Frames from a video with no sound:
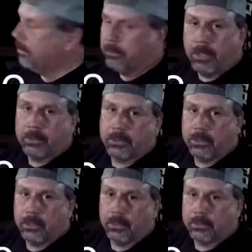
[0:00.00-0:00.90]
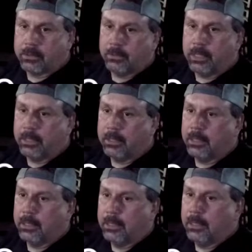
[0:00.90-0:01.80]
doing most of your swing,
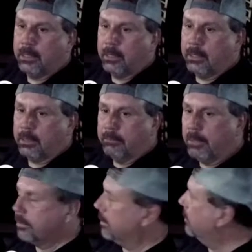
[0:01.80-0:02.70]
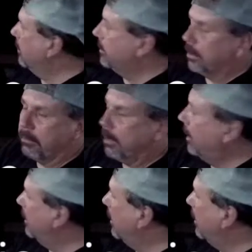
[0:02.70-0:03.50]
most of the swings on the ride.